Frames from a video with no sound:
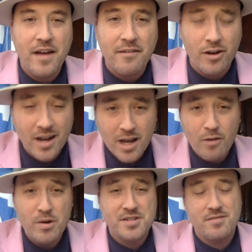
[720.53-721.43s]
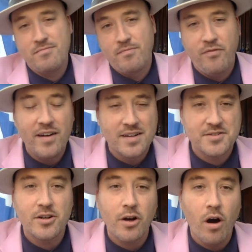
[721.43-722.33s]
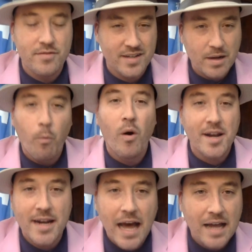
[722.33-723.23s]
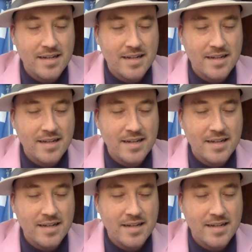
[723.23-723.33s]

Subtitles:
favorite, which Flightline's going to go off at like 1-9.